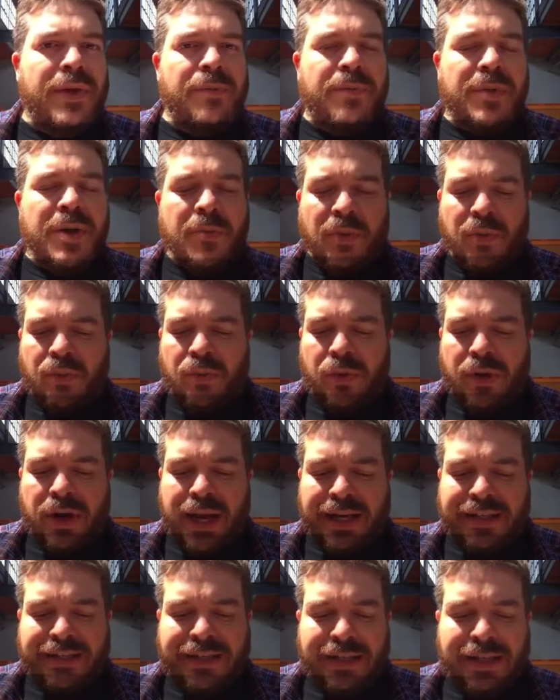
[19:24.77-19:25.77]
people were
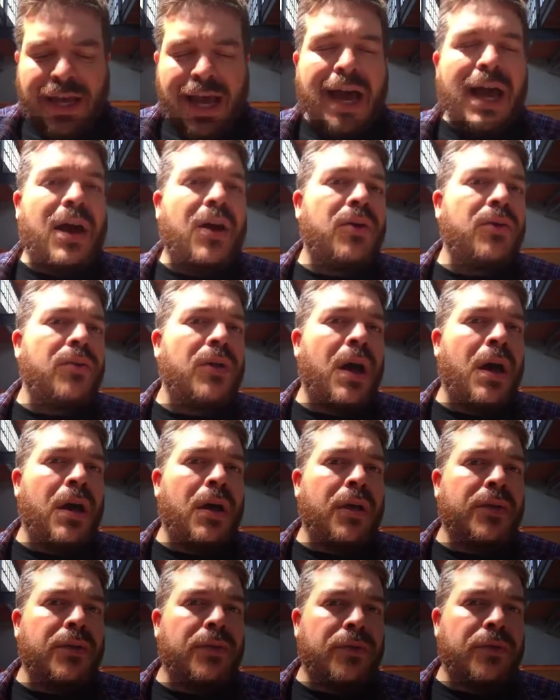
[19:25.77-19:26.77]
asking
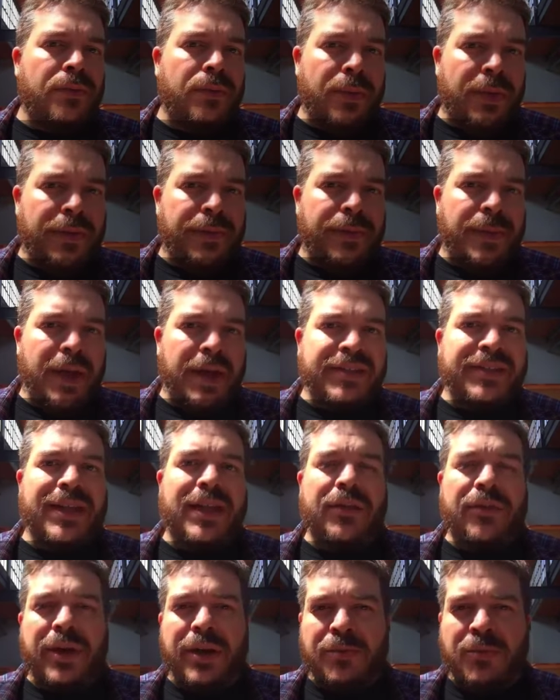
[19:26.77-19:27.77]
how
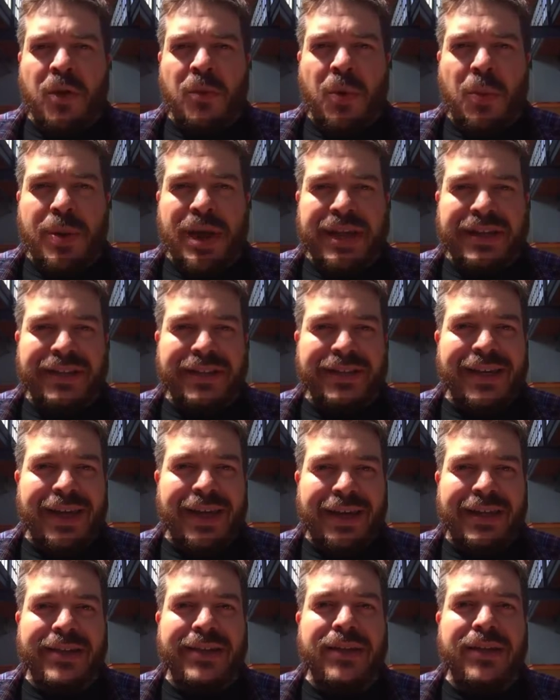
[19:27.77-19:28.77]
accelerated mobile pages
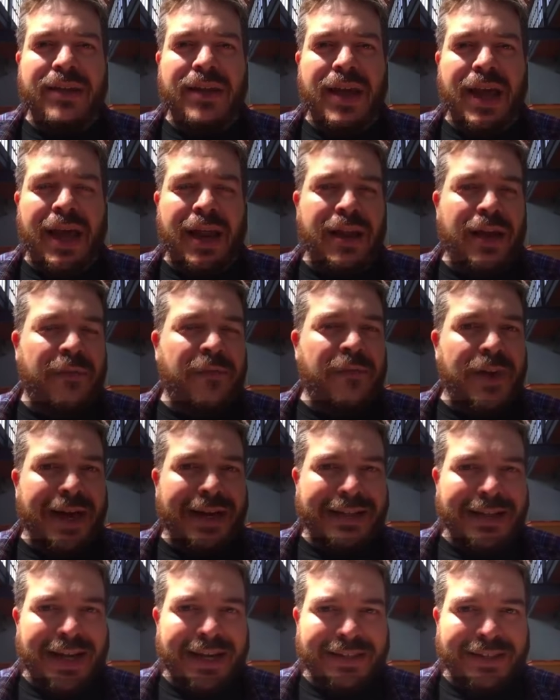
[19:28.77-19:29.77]
hit and
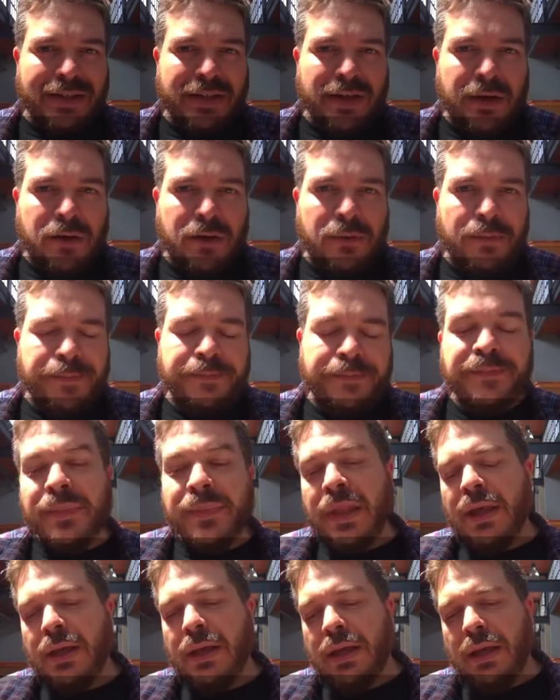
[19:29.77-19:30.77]
affect SEO.
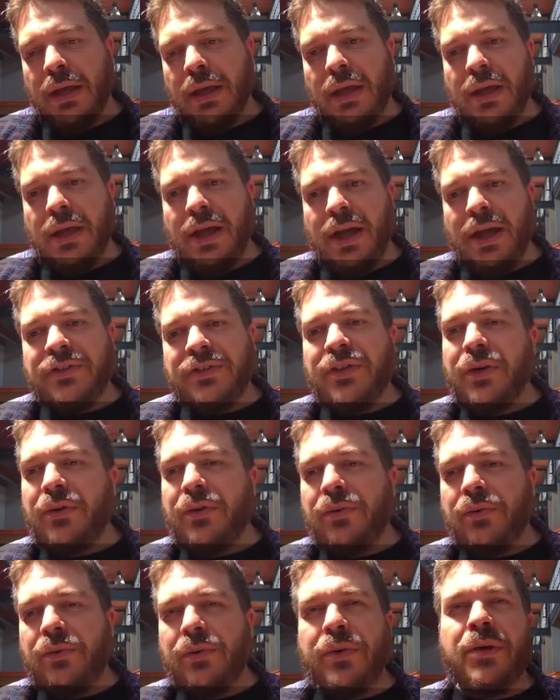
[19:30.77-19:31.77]

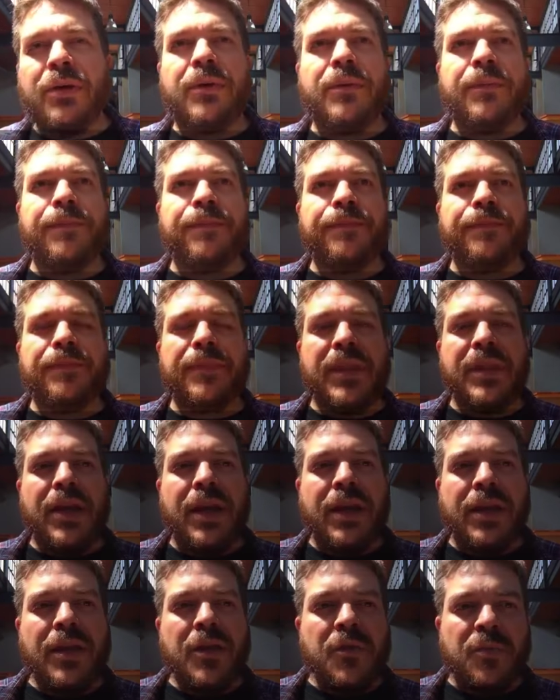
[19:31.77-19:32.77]
So
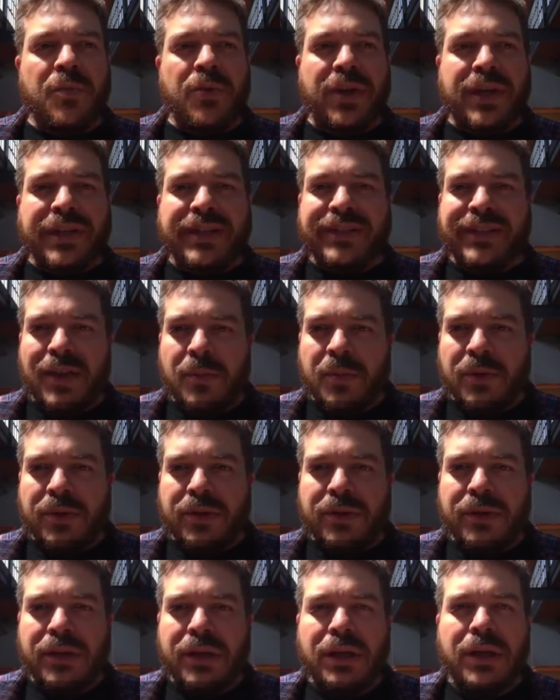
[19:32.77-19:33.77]
it is pretty
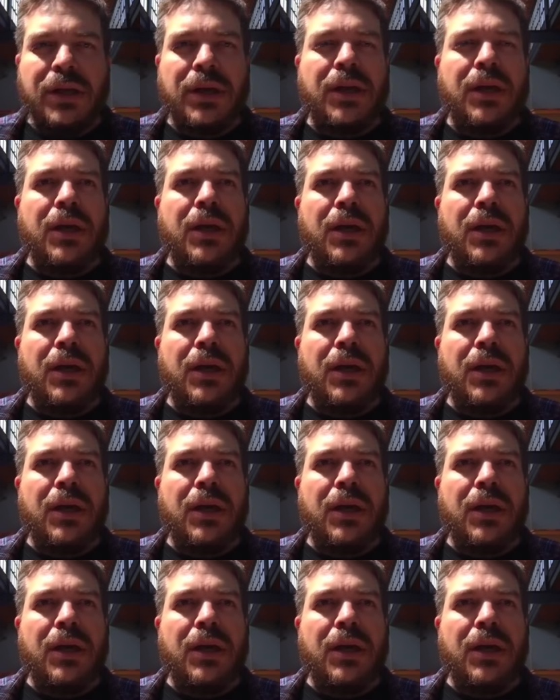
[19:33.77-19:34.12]
simple